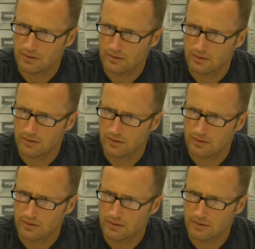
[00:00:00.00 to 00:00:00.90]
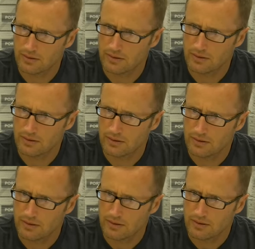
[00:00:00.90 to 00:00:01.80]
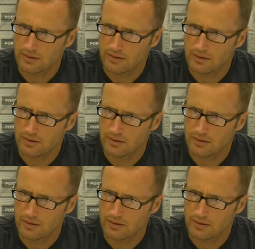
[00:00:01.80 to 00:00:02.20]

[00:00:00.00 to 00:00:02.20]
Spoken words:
This person isn't speaking.